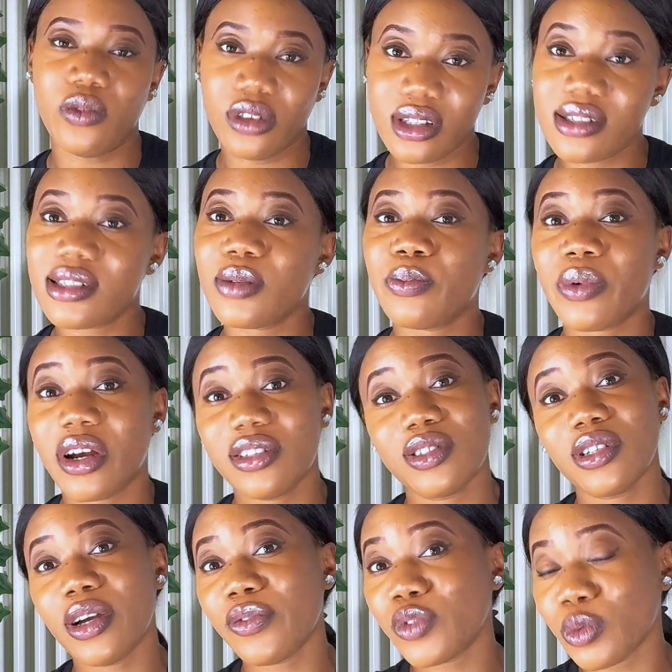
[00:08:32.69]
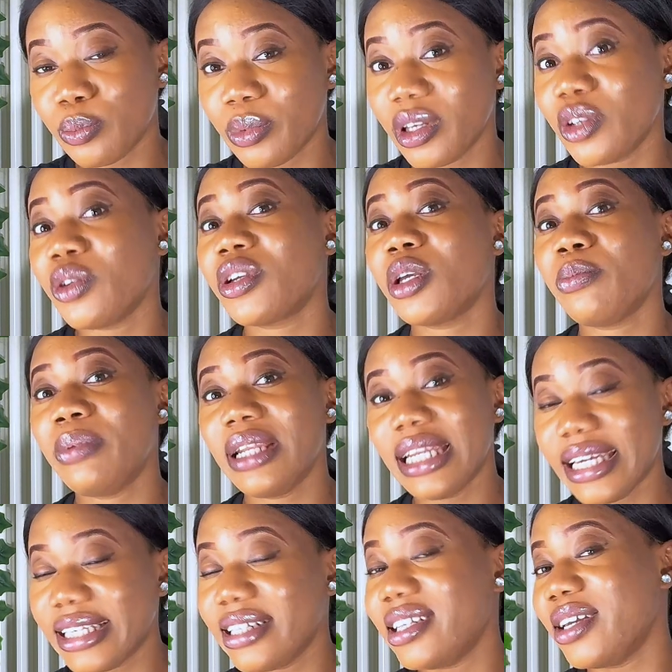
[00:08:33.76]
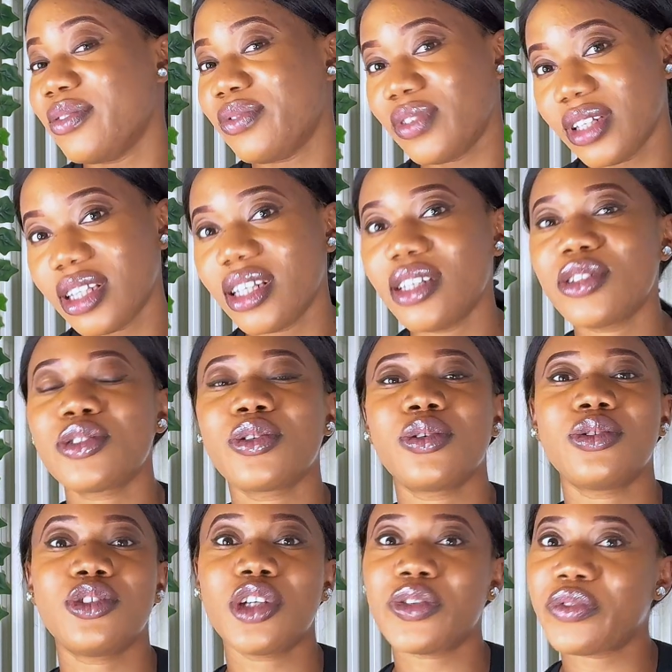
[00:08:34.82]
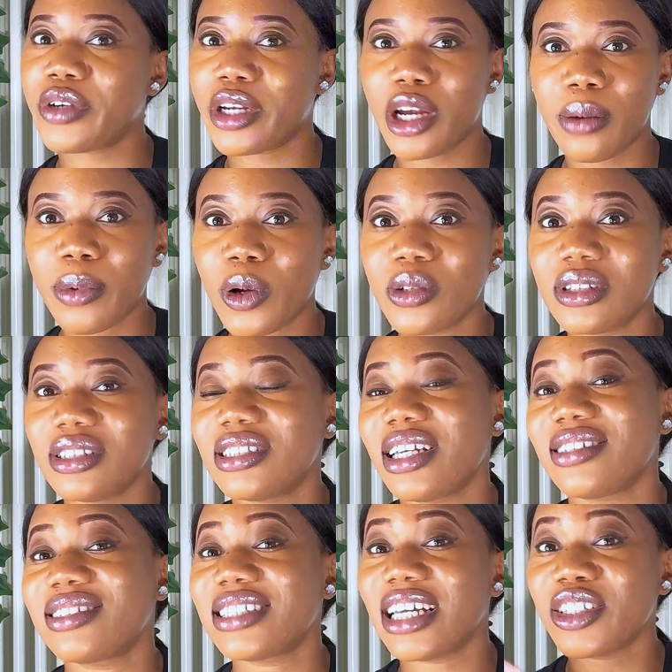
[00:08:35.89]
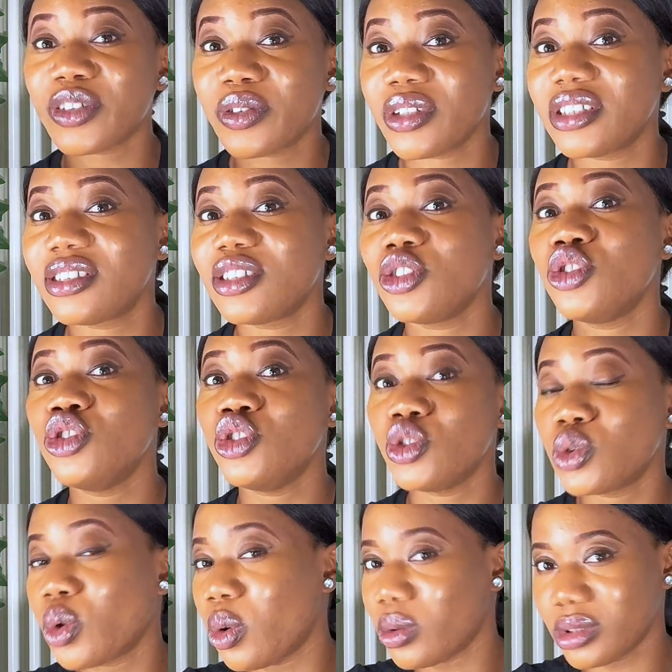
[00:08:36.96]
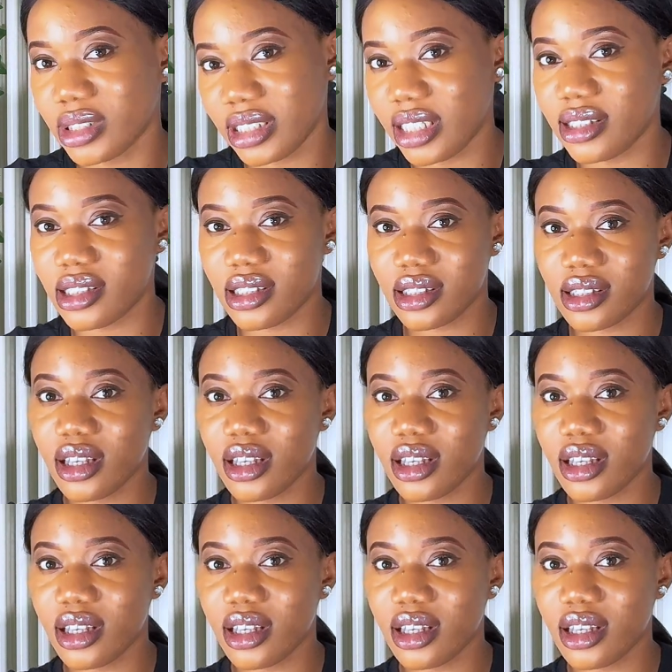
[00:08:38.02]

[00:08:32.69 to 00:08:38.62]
this is the price you have to pay. You keep learning every day. So just forget about it and start creating new content.